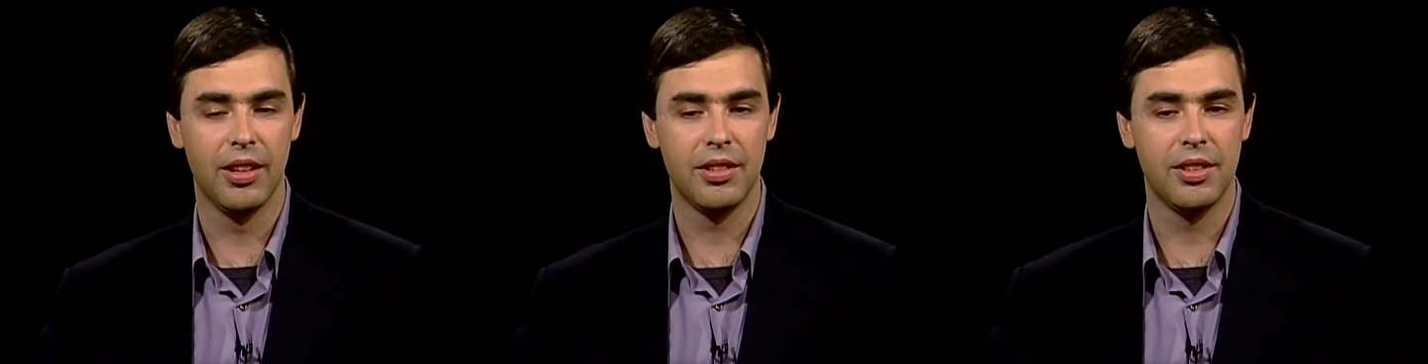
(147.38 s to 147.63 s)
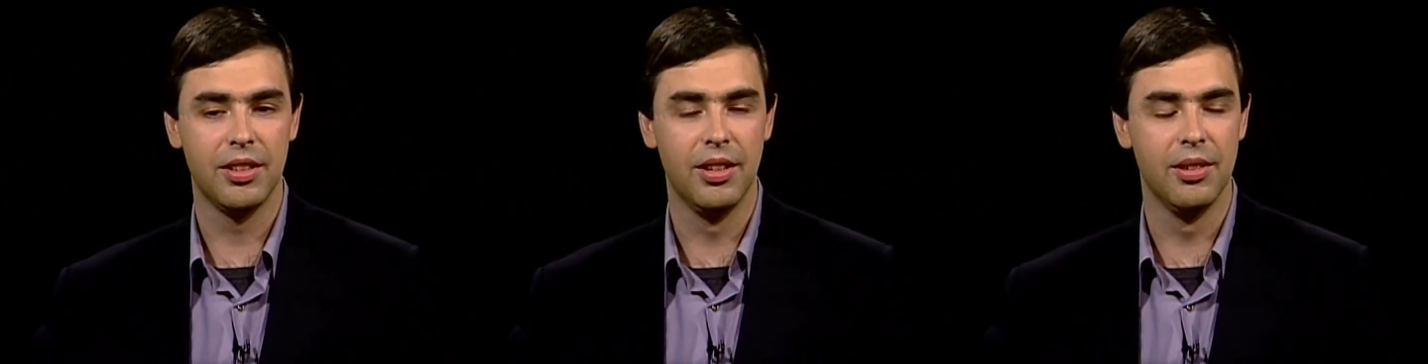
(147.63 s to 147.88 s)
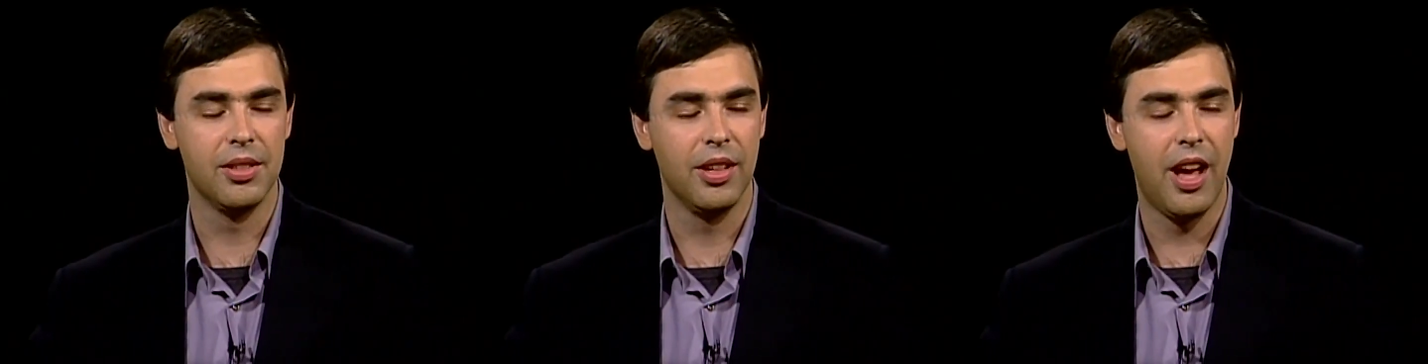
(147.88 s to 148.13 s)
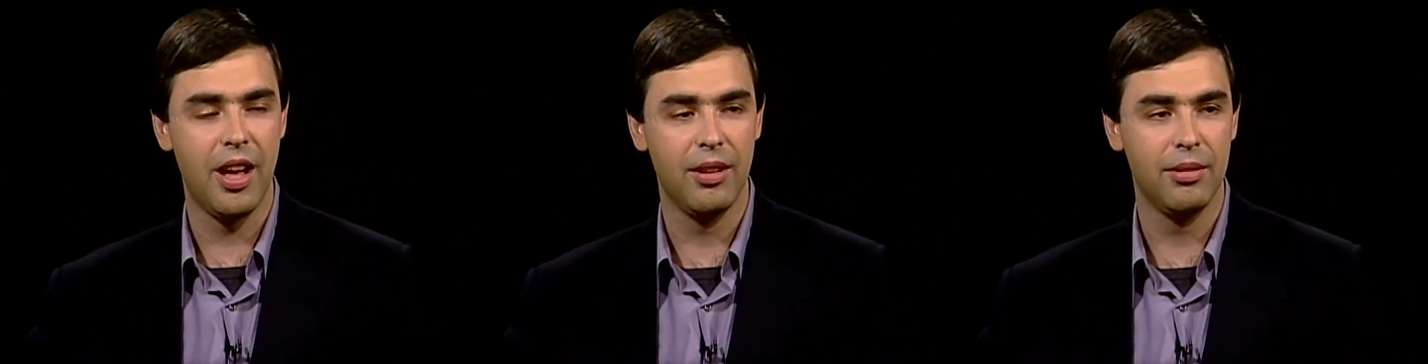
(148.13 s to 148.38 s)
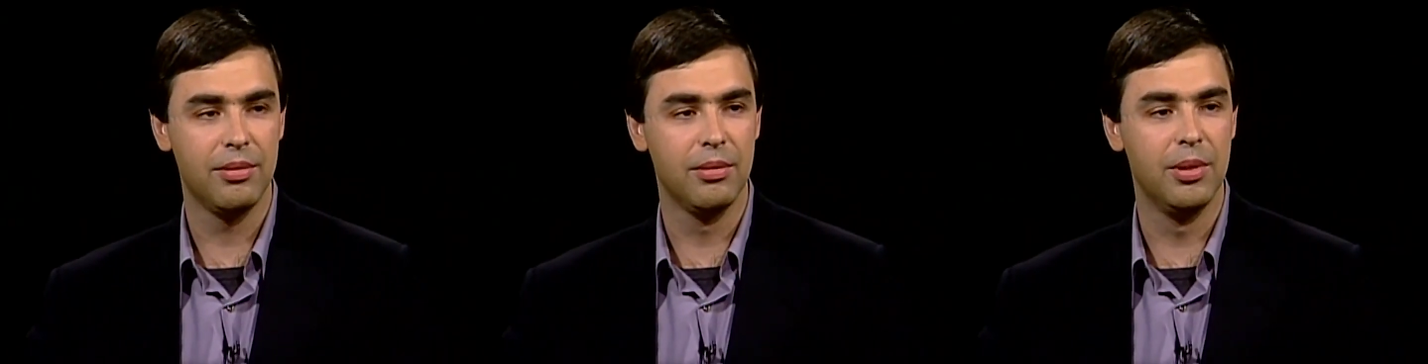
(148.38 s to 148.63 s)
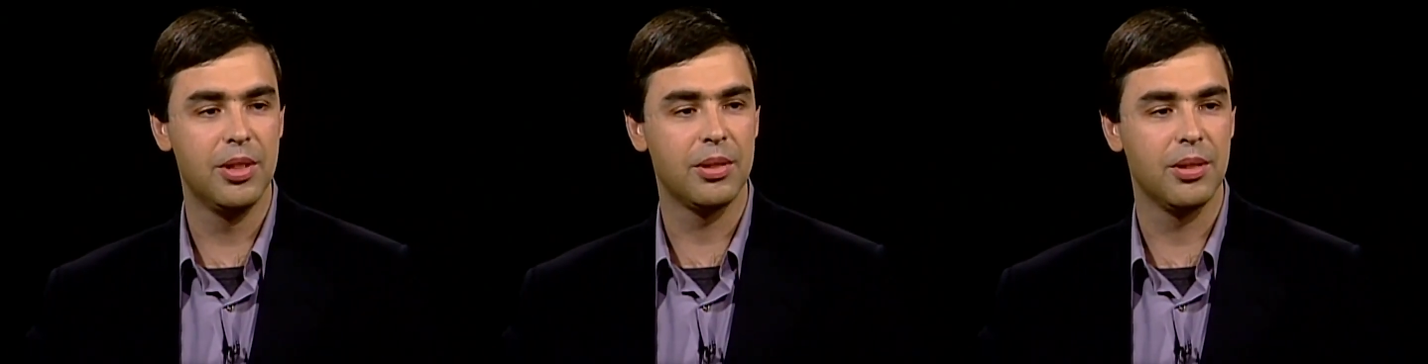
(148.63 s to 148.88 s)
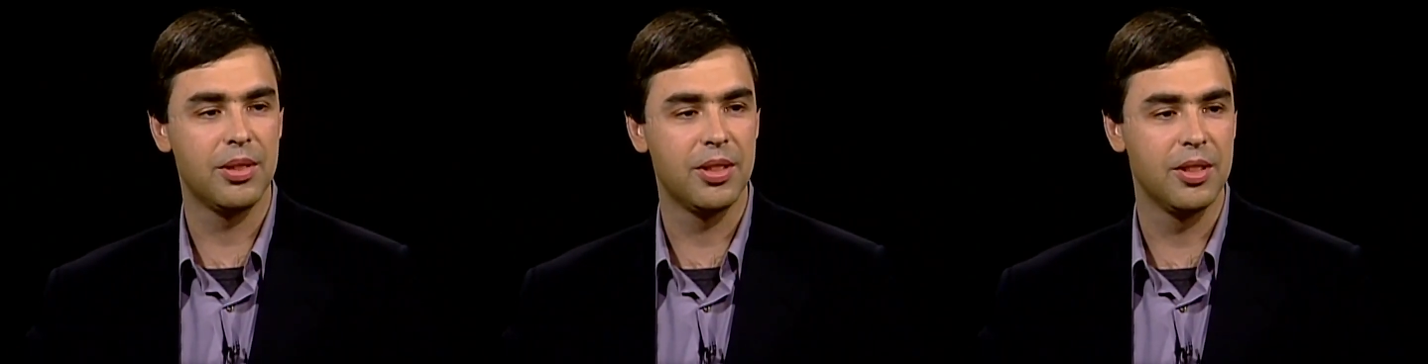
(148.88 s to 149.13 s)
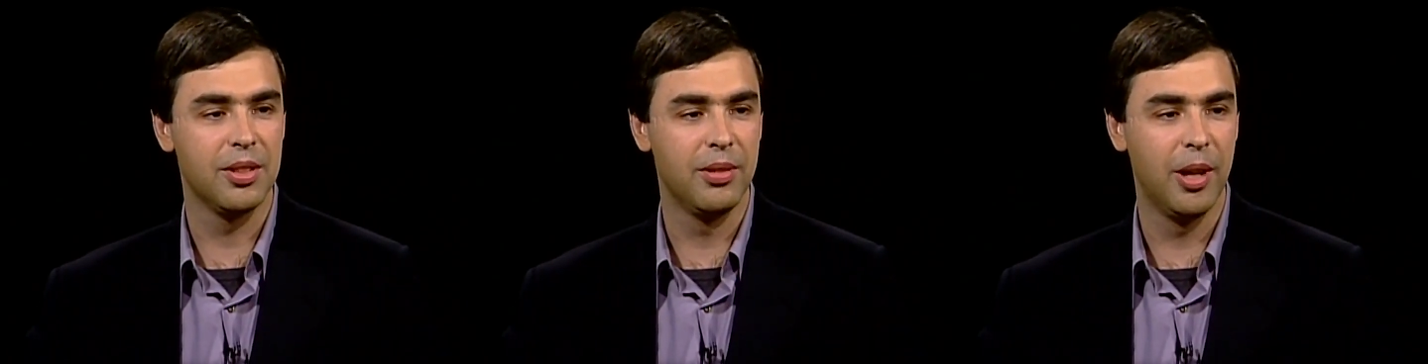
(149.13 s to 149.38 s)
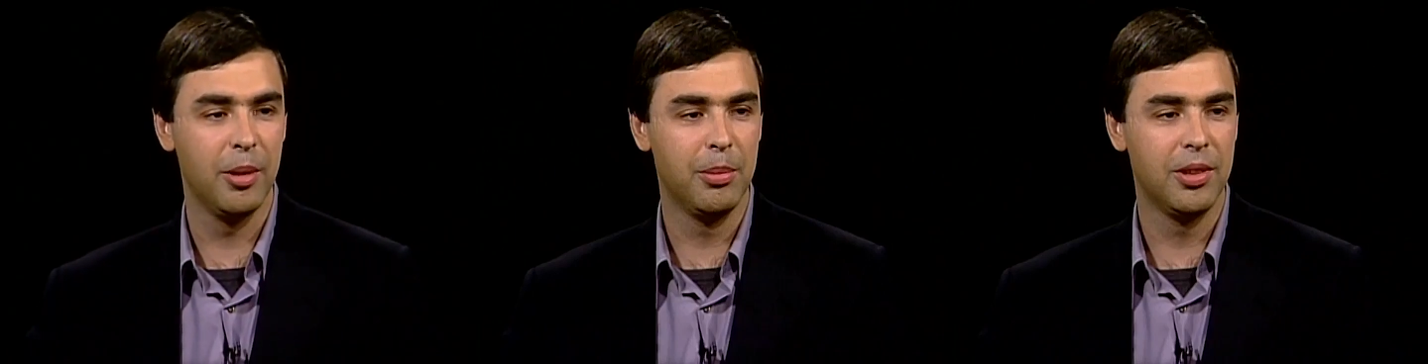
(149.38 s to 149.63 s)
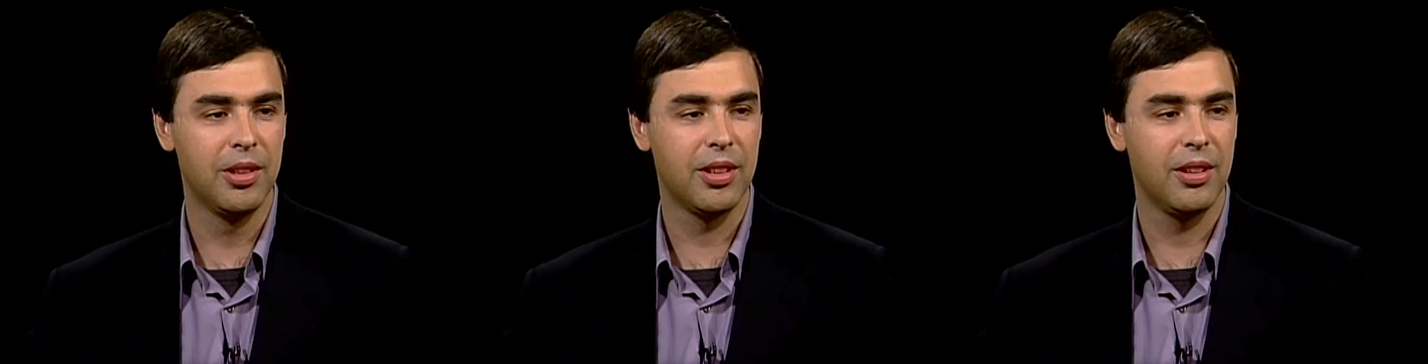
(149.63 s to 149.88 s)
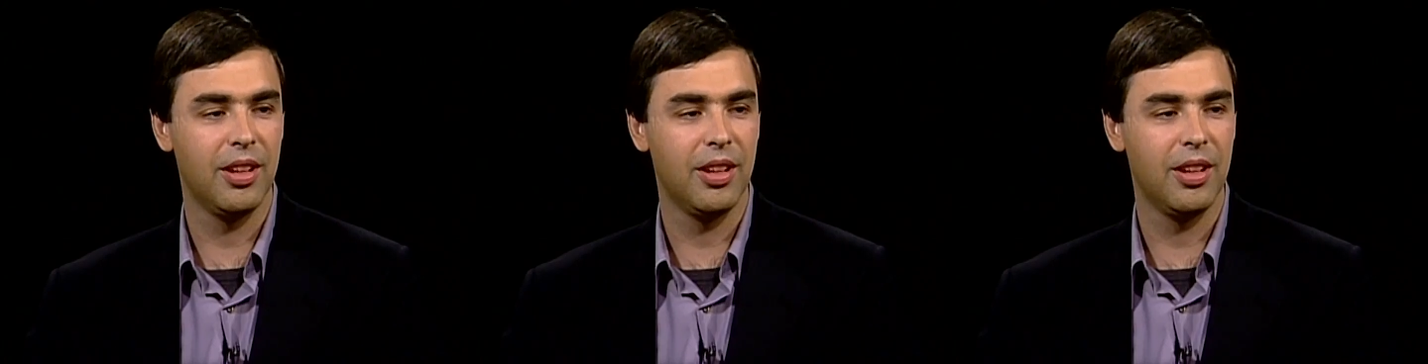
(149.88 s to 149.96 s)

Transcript: I guess. There's a lot of resources available. Yeah.